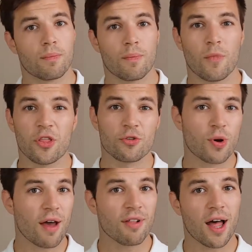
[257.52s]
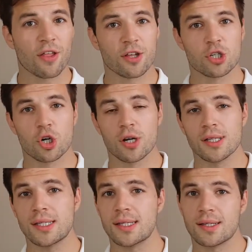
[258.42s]
With travel health
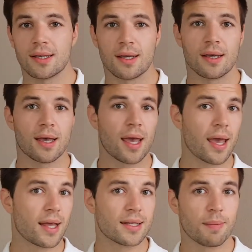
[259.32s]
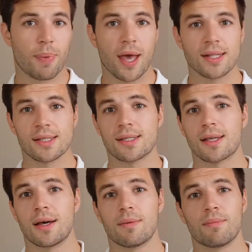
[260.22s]
insurance, it depends
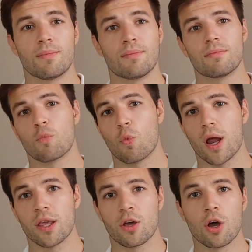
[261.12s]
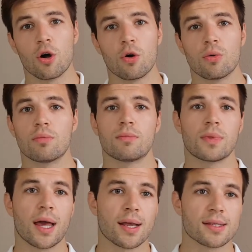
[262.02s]
where you go.
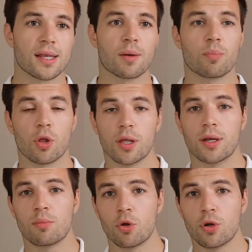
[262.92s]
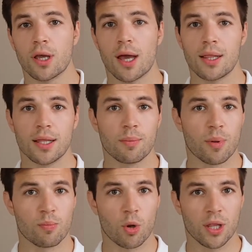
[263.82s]
Like I said, Berlin and Munich are a little
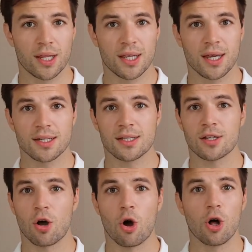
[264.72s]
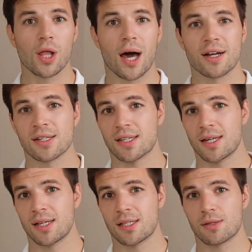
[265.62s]
bit more lenient. All other
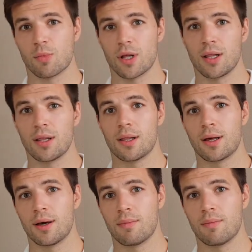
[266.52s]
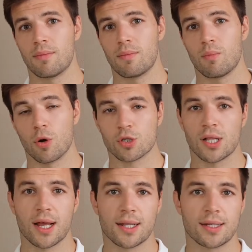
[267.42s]
cities will most
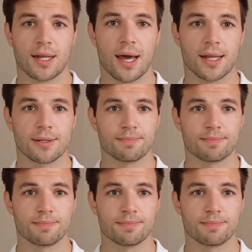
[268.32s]
likely deny it.